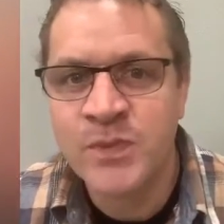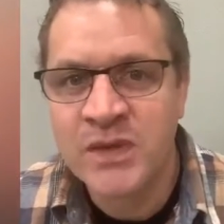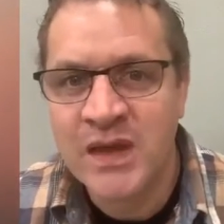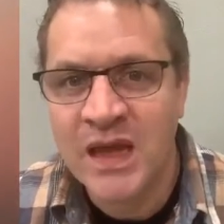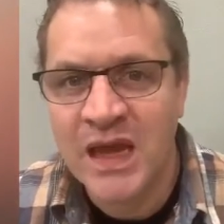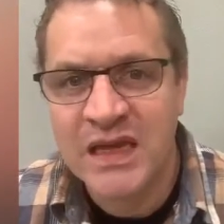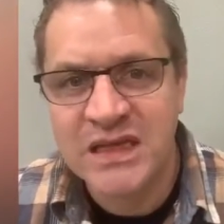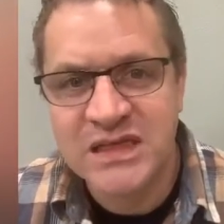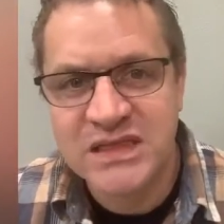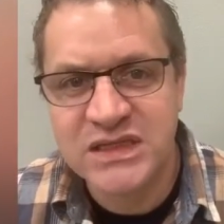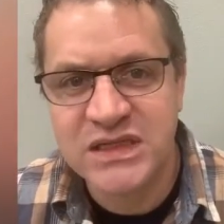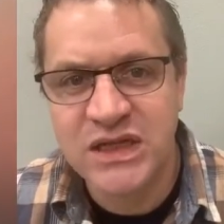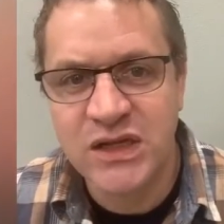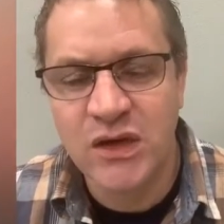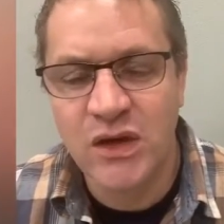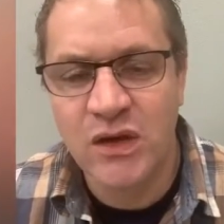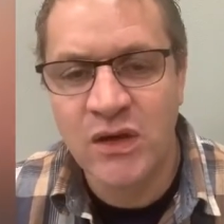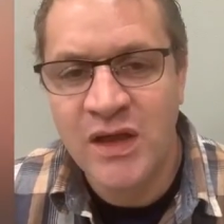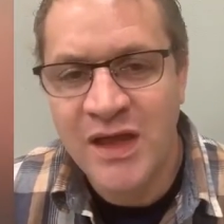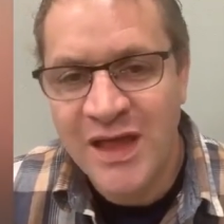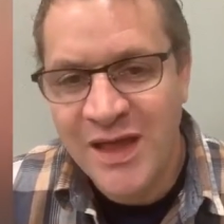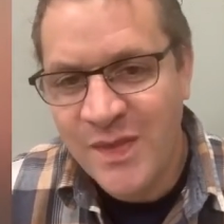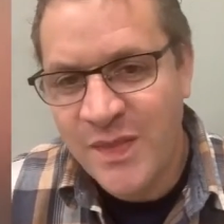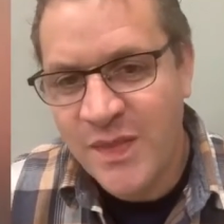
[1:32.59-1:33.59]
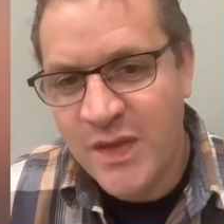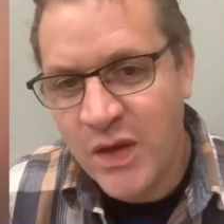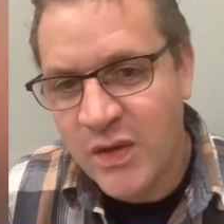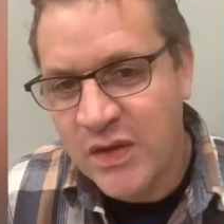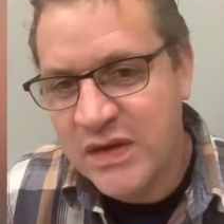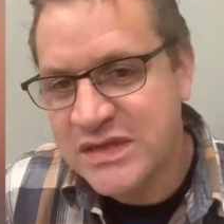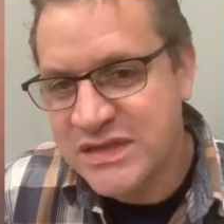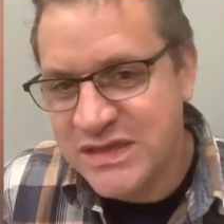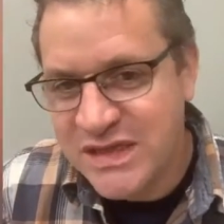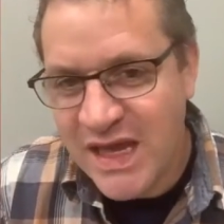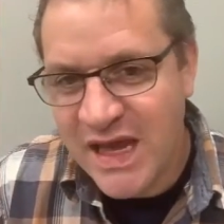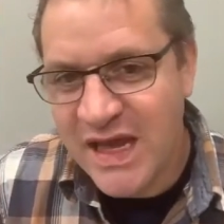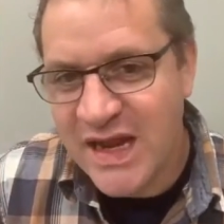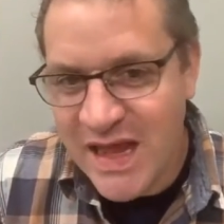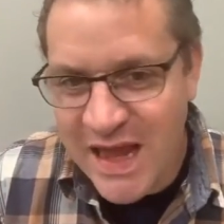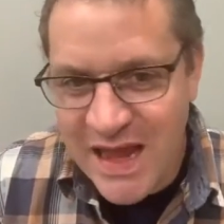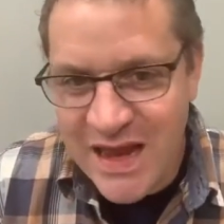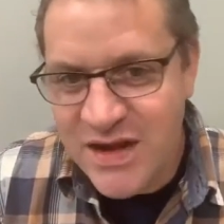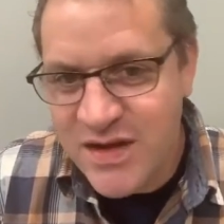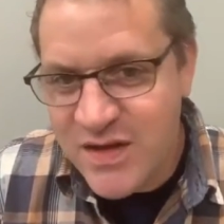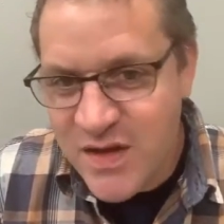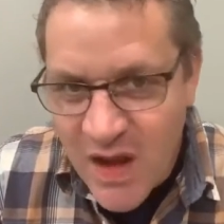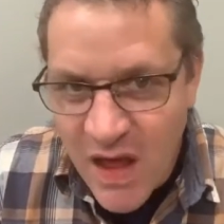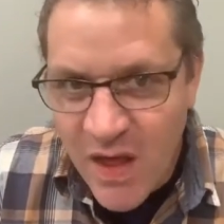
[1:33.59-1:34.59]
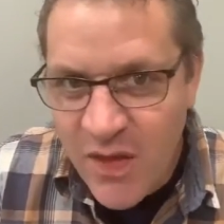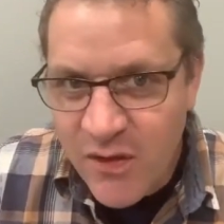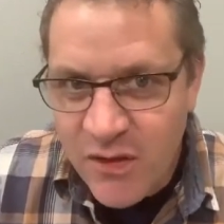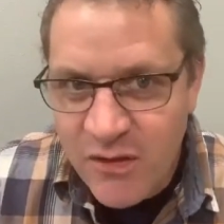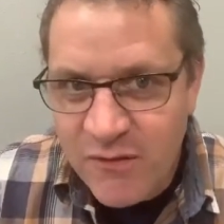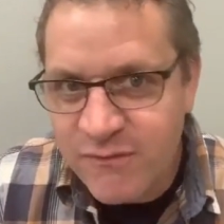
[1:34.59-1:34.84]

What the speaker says: and still there is yet another